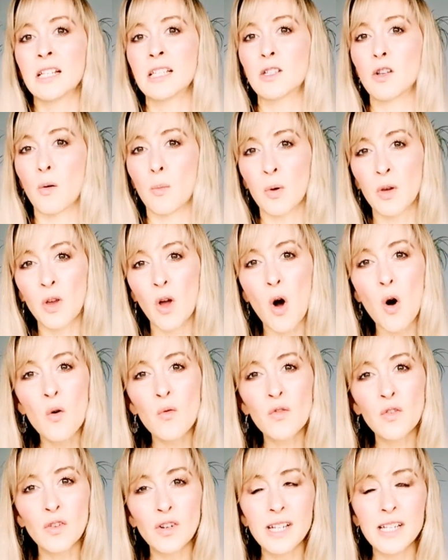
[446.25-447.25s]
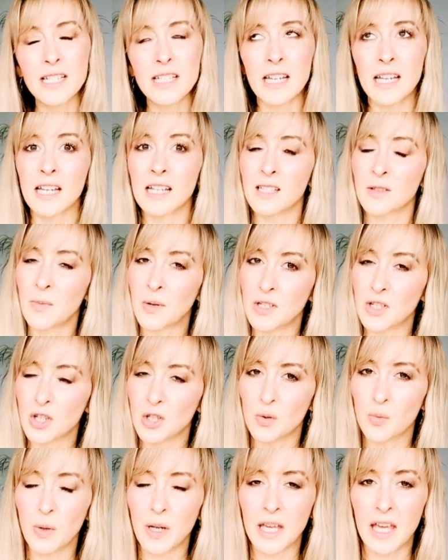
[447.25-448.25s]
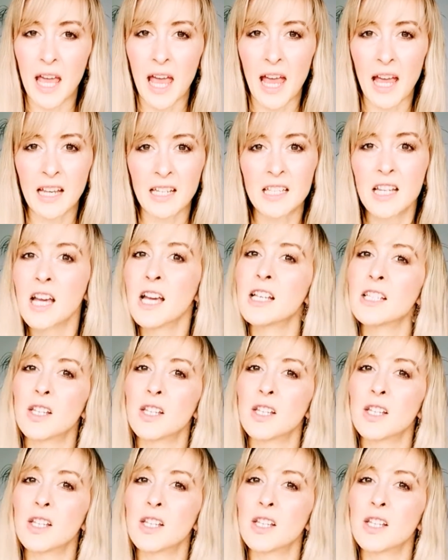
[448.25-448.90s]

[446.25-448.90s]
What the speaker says: stopping overeating as much as we can.